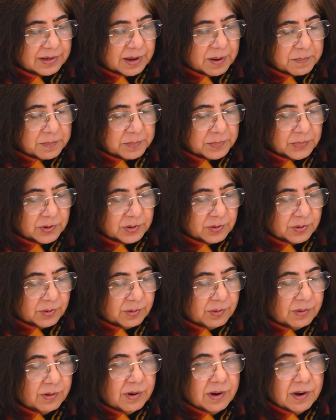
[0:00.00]
some, you
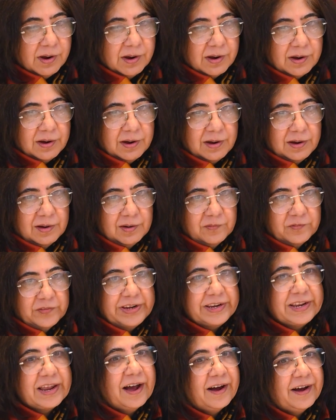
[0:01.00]
know,
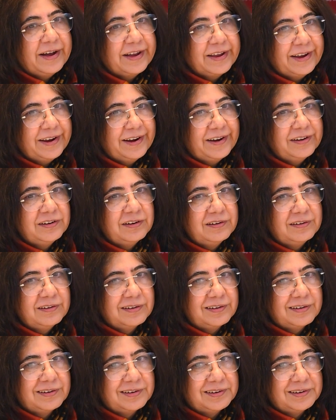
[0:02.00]
very high-end,